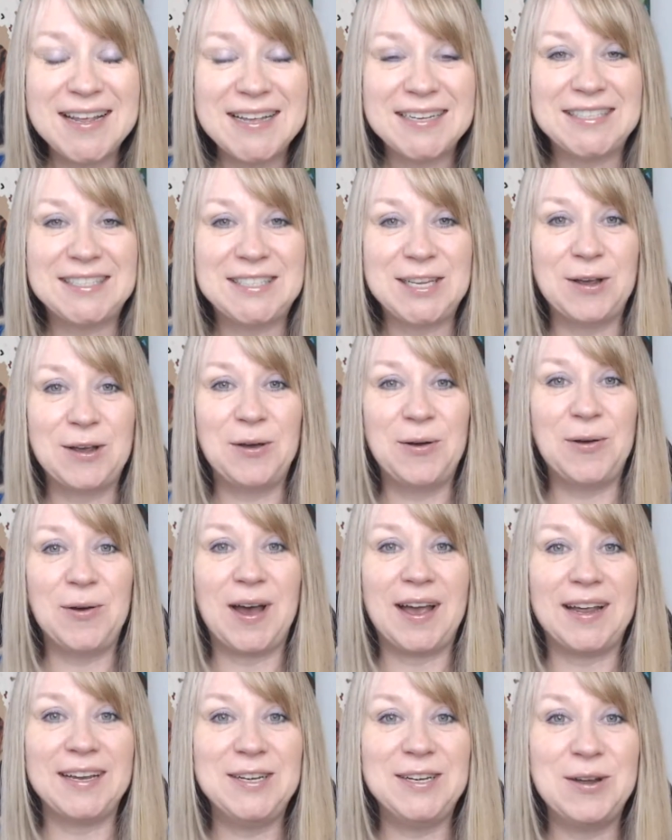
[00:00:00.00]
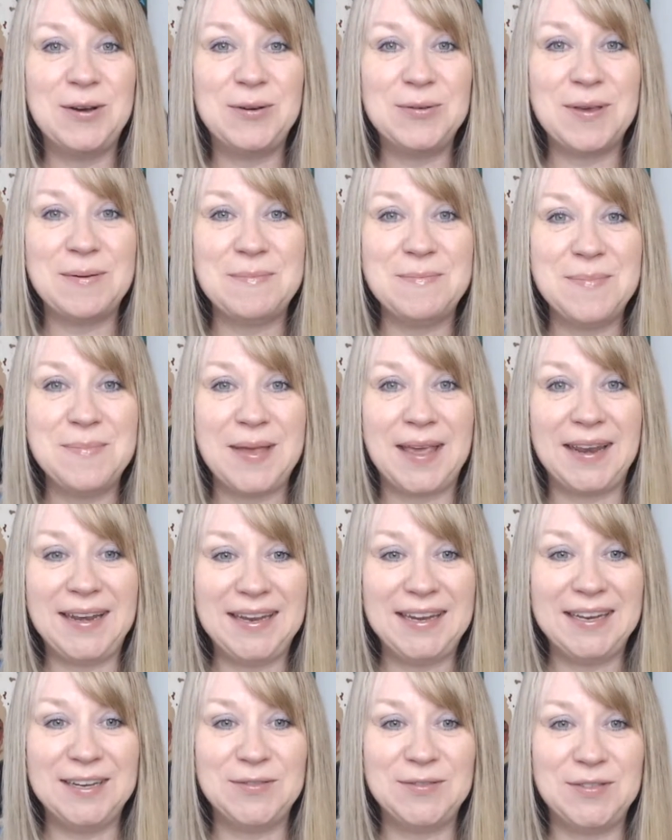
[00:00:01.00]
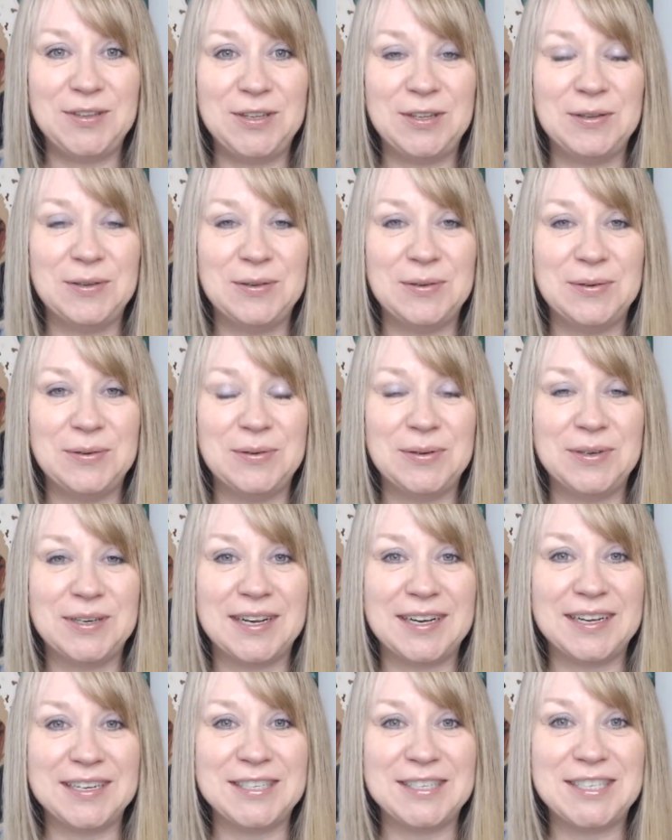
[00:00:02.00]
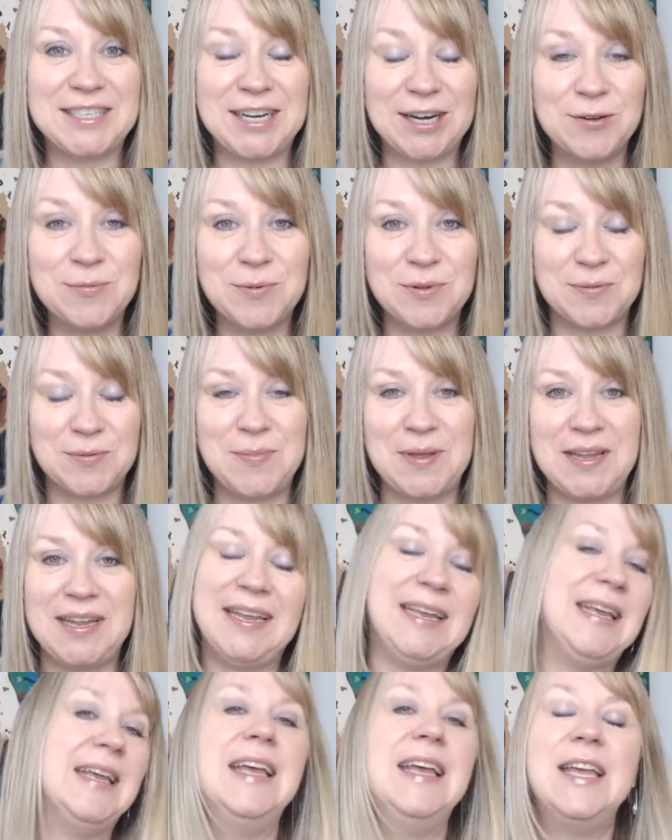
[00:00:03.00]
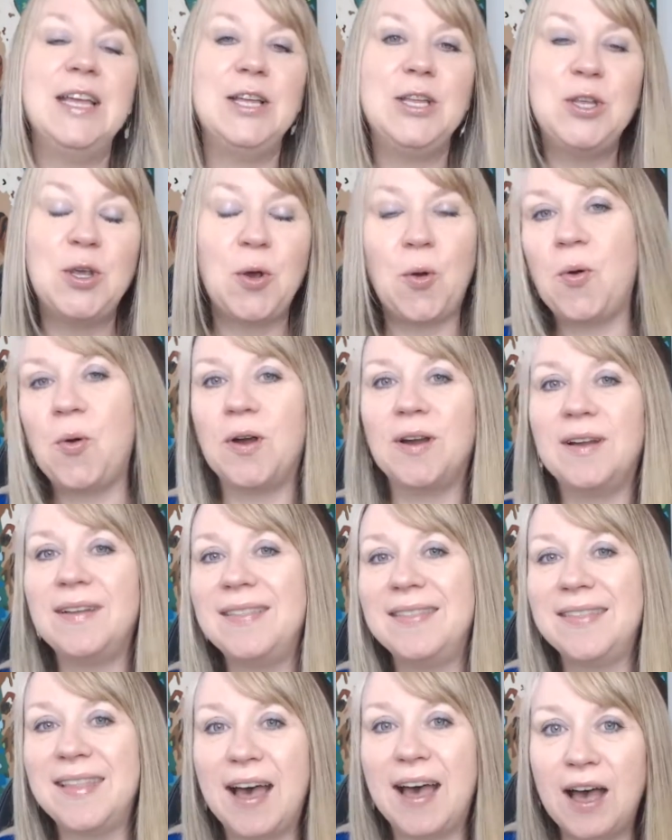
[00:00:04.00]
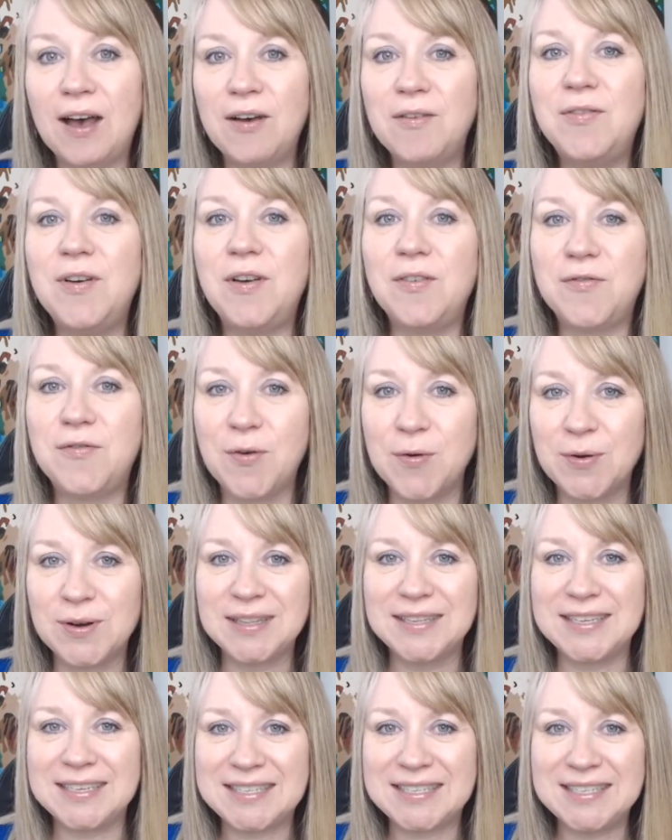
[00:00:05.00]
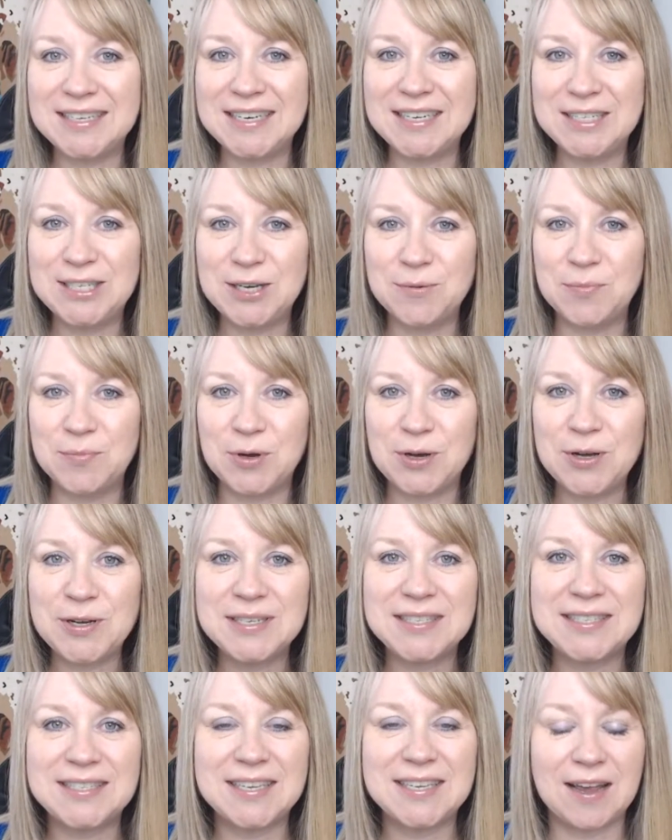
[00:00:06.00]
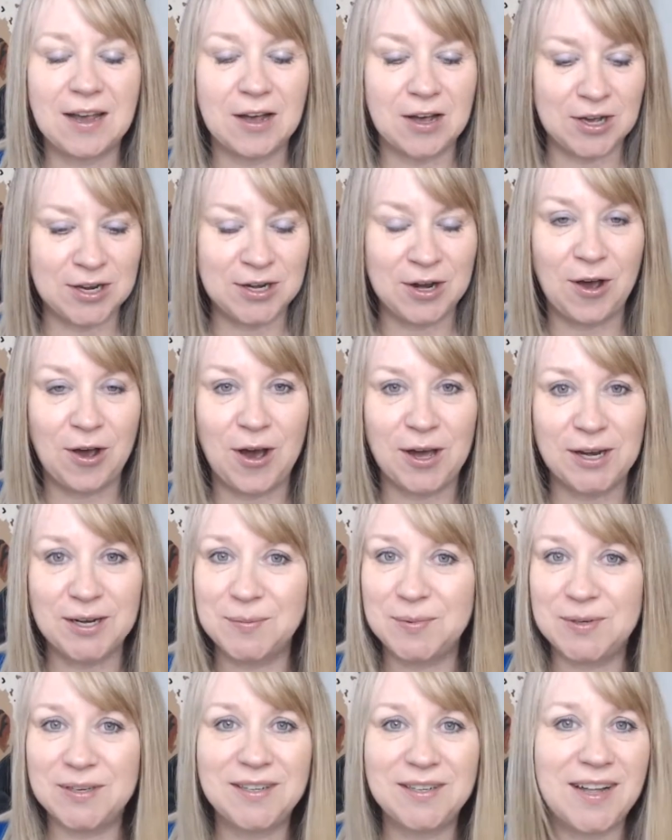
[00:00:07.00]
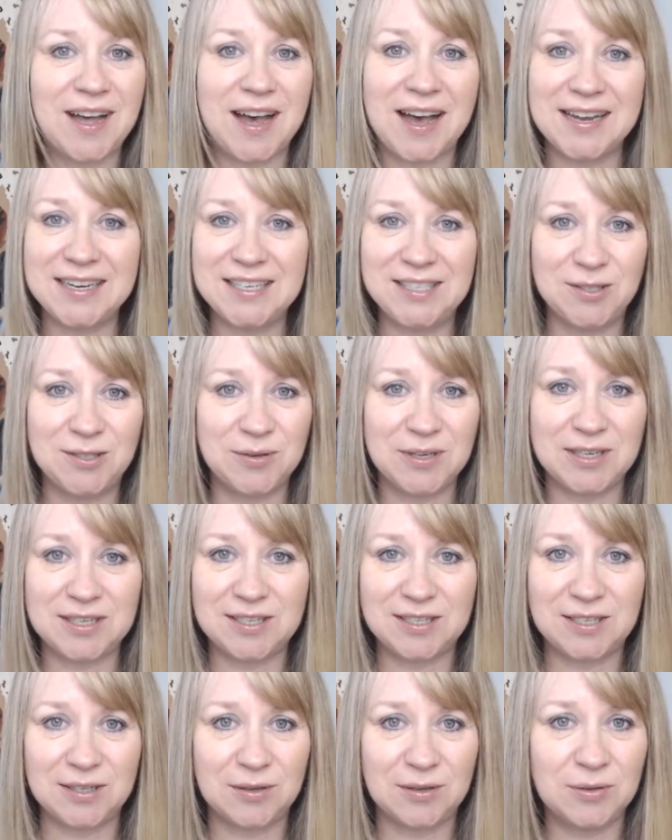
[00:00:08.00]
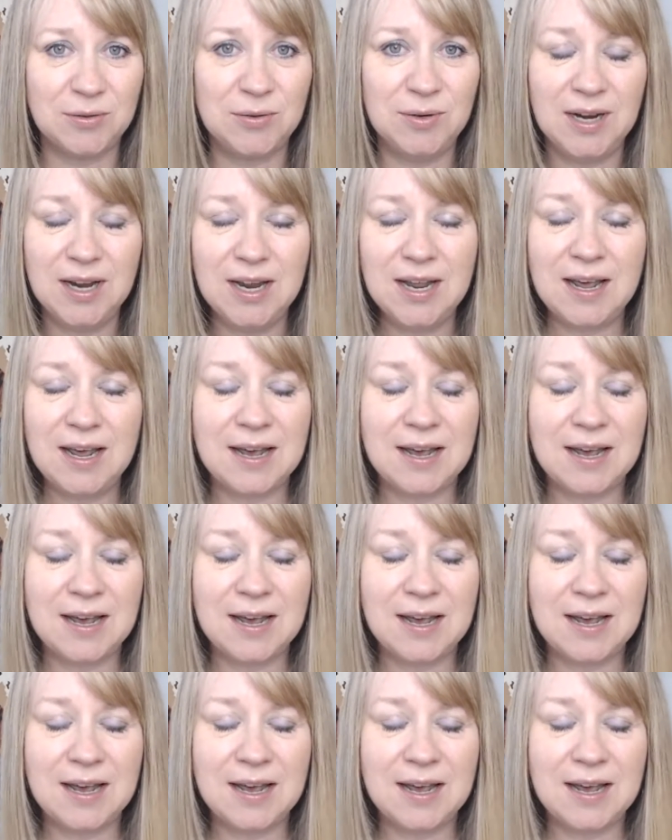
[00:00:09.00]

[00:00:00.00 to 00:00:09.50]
So I know that many of you shared with me your love for listening to books on Audible. I do it too.